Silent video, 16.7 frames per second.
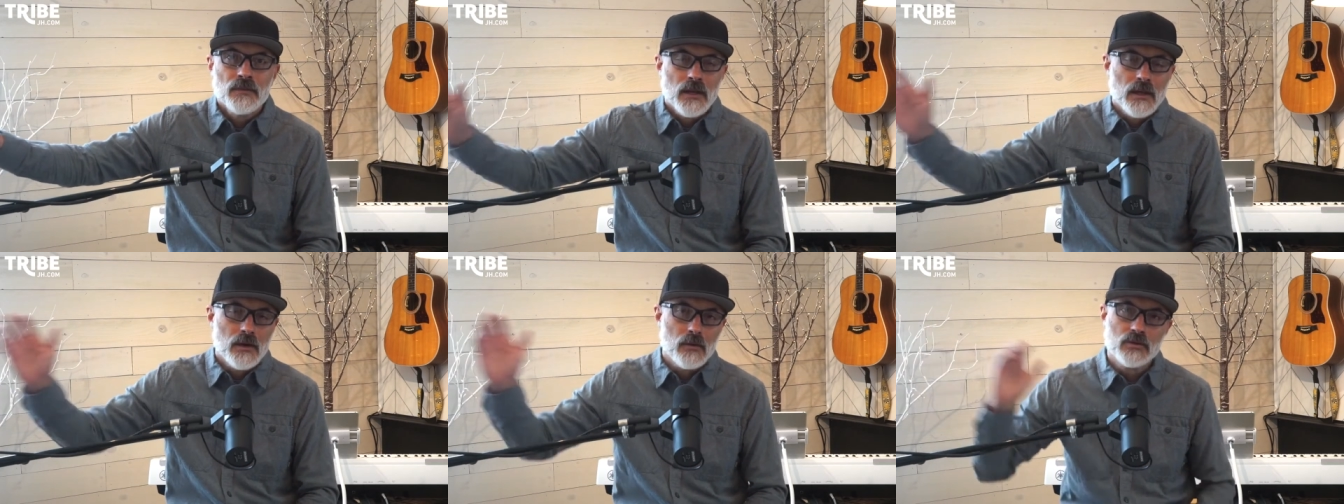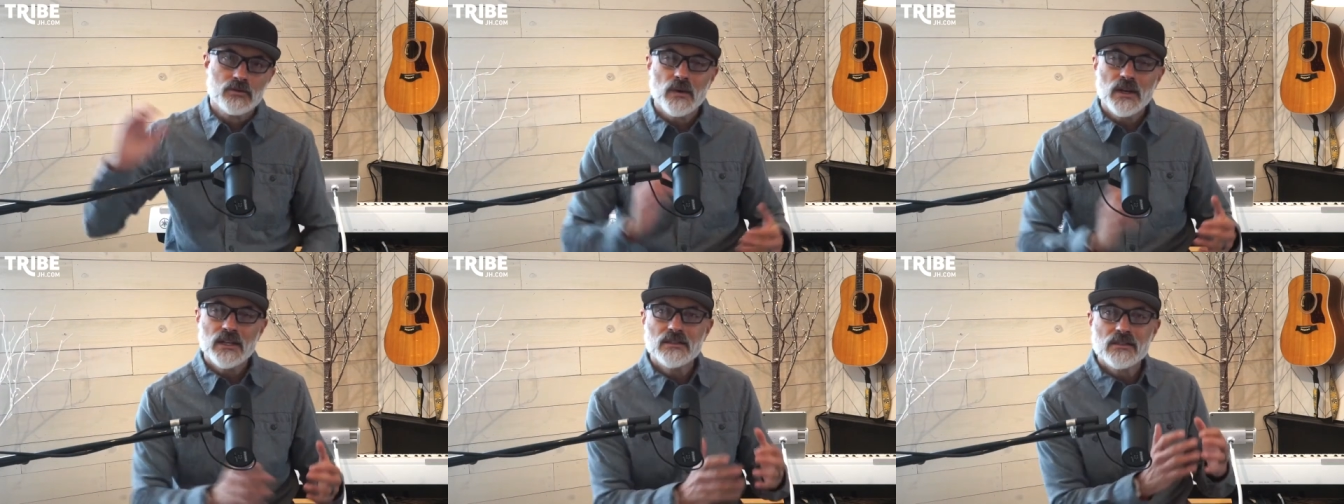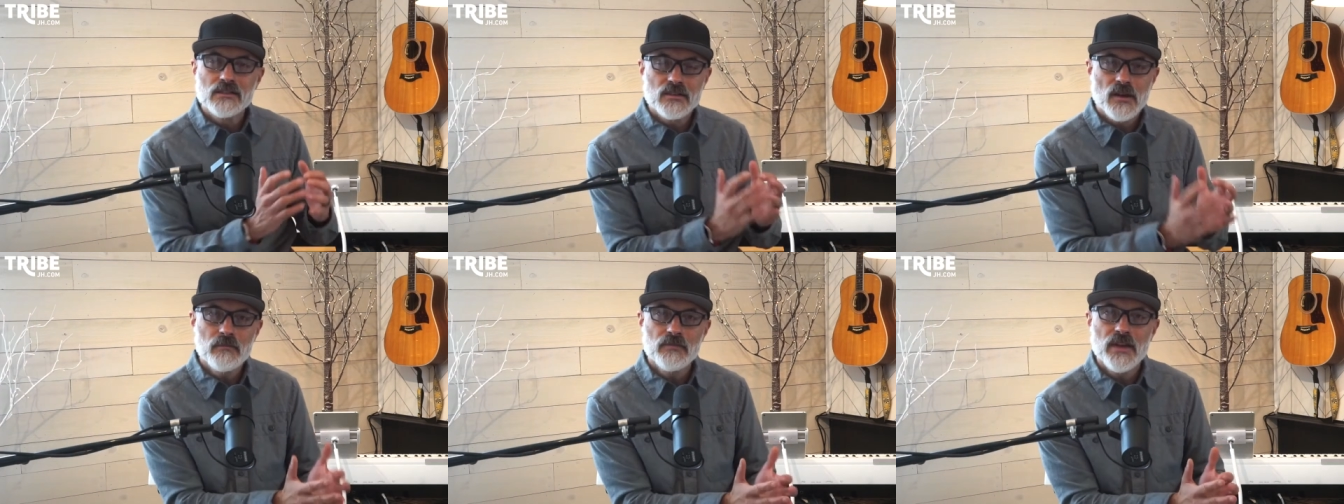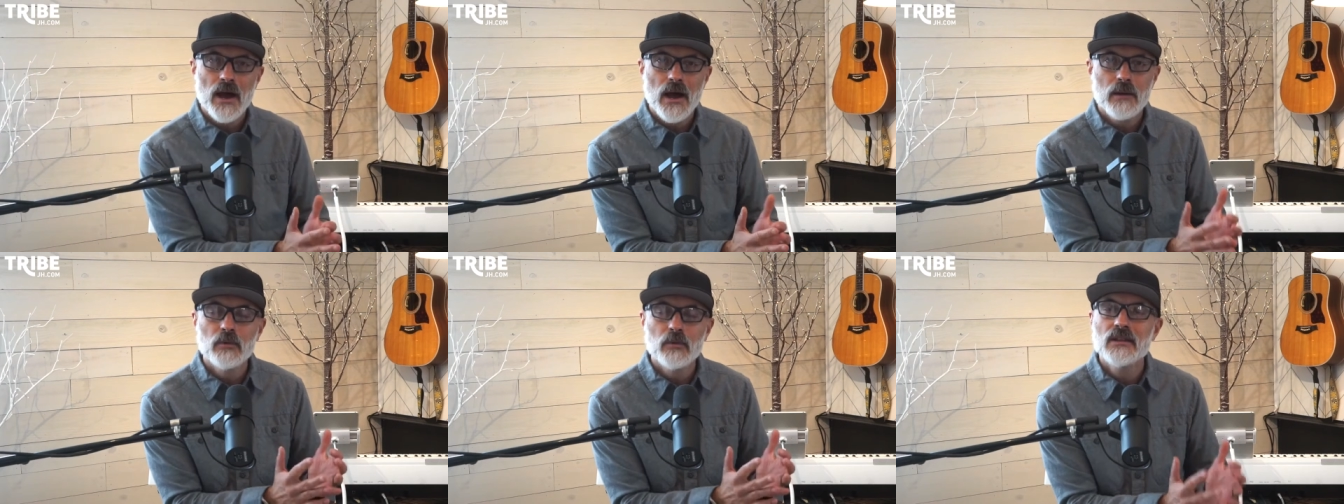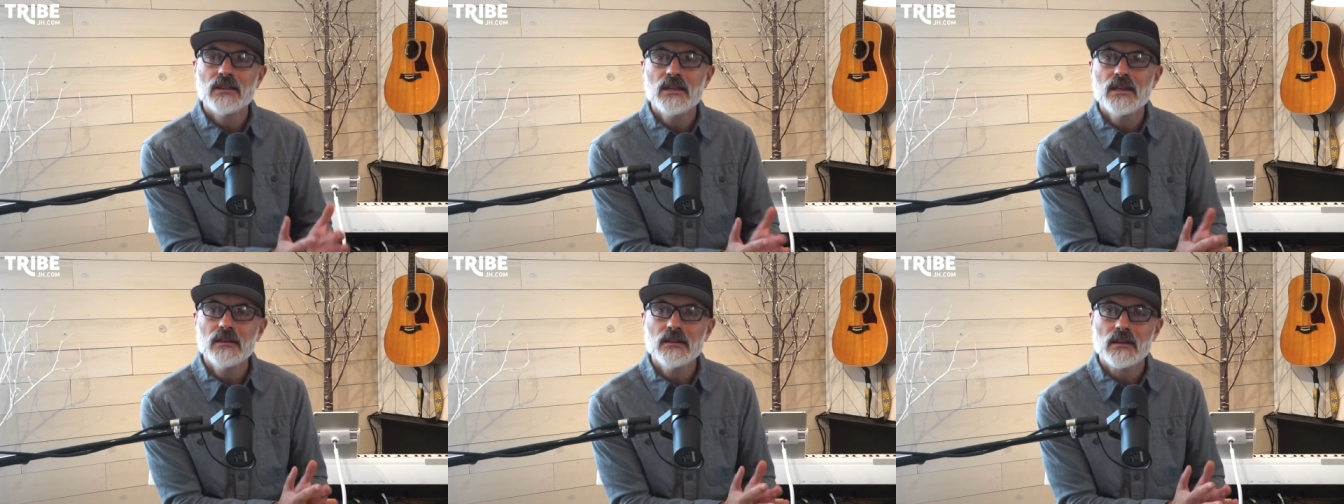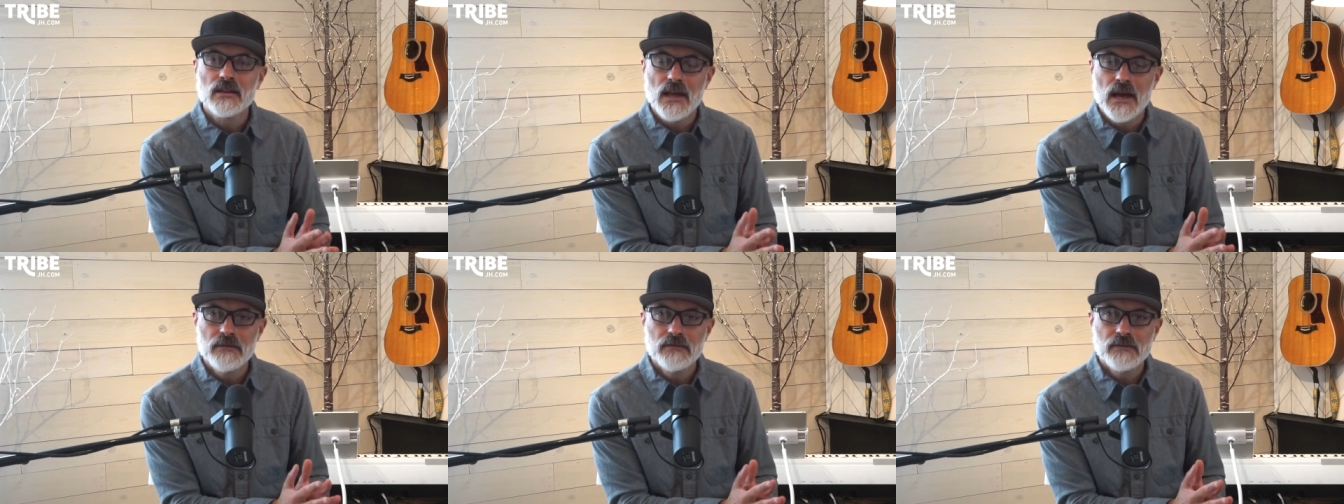It was written sometime within the
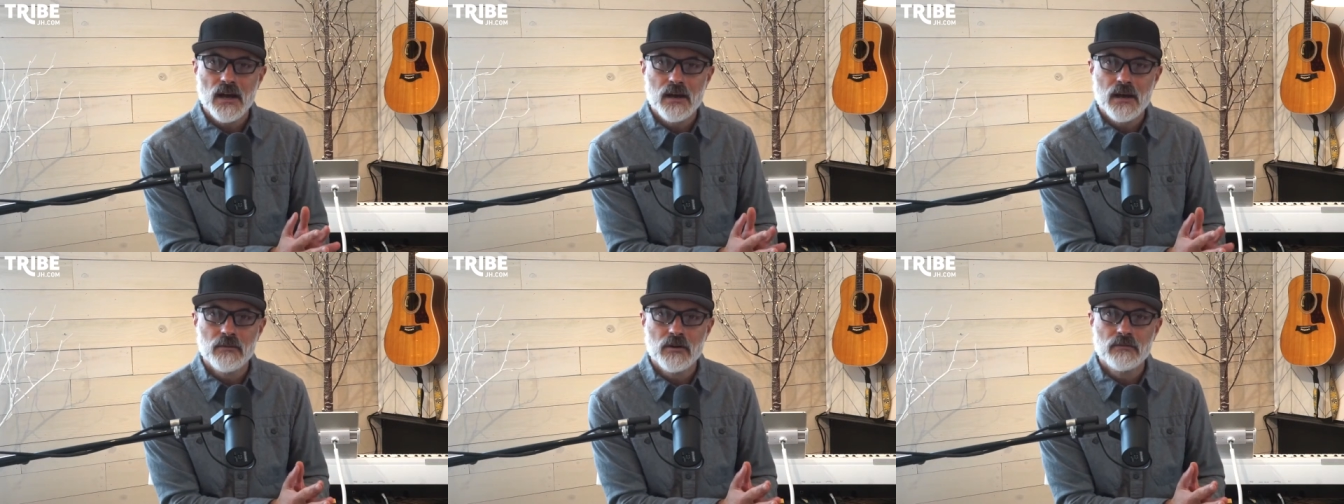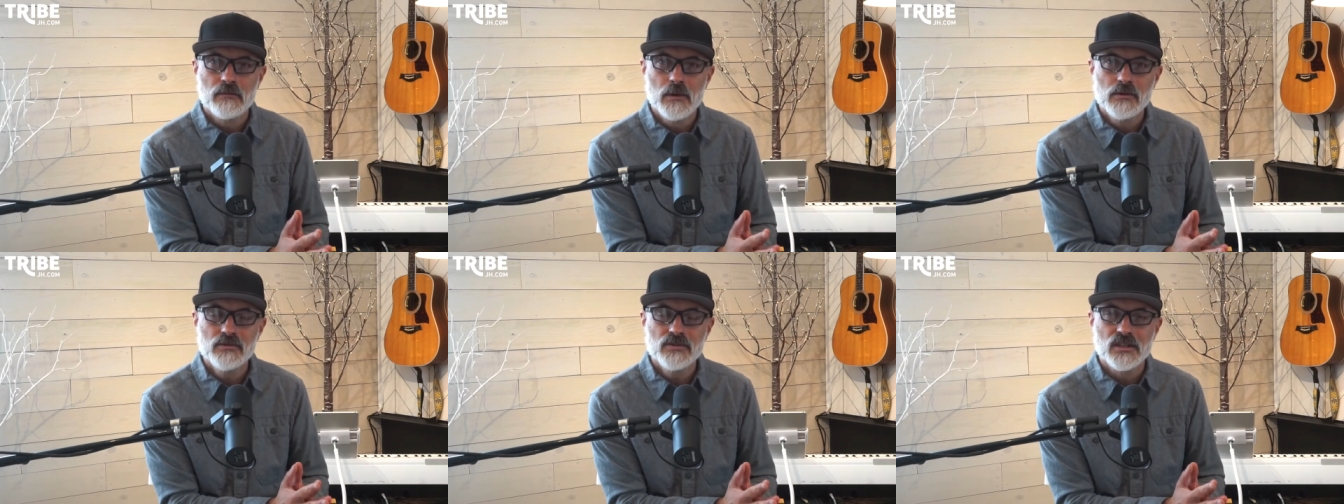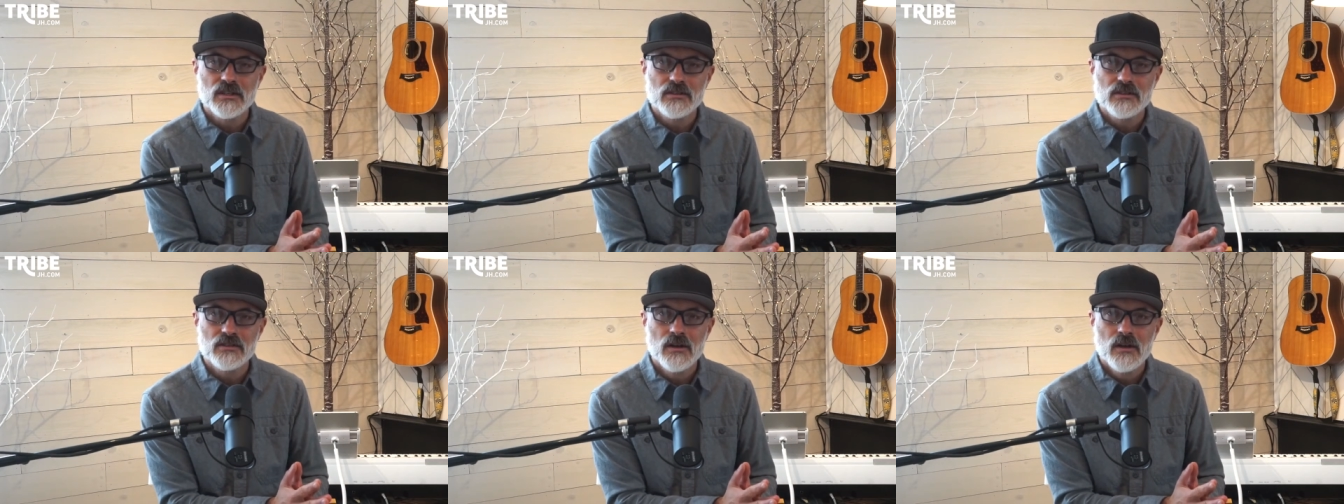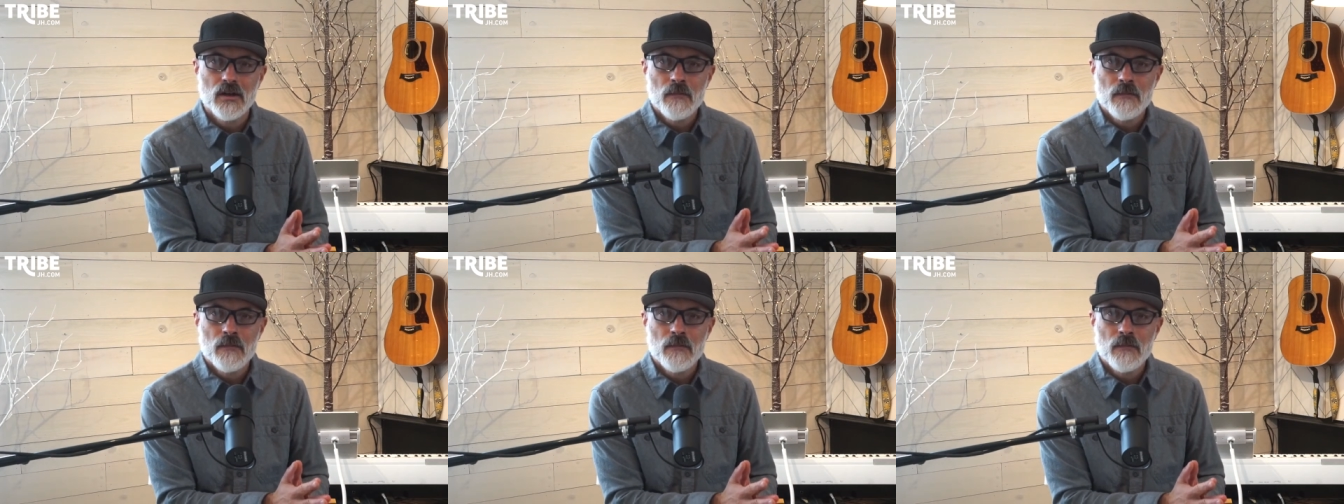lifetime of Moses.